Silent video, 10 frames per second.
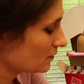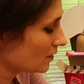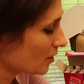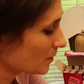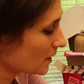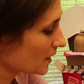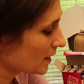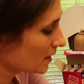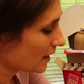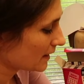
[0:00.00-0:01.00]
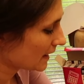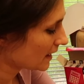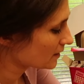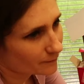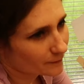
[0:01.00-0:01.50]
Normally I
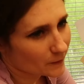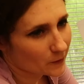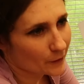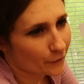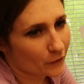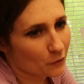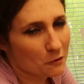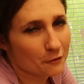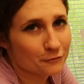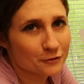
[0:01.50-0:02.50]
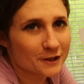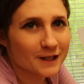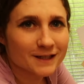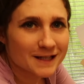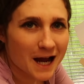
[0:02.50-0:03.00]
get a few hundred
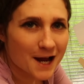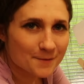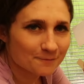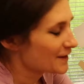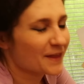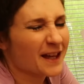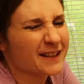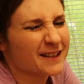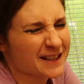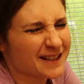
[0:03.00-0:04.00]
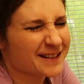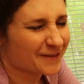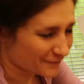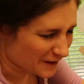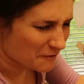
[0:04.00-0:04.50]
at a time. That takes a
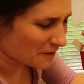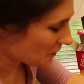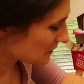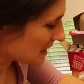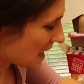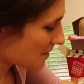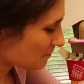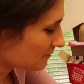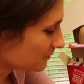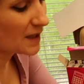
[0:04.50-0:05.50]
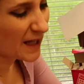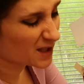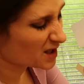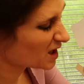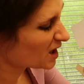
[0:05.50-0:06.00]
very long time.
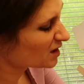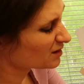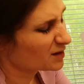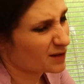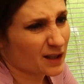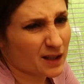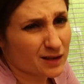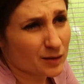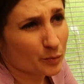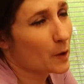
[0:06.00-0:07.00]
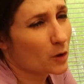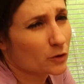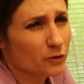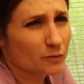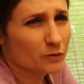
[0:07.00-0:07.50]
Next thing, I need to
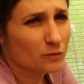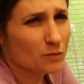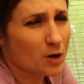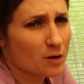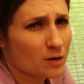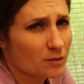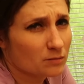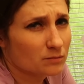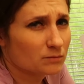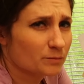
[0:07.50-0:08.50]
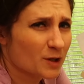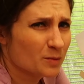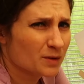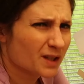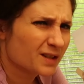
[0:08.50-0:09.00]
box up some more
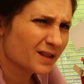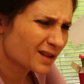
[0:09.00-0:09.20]
bauble kits, I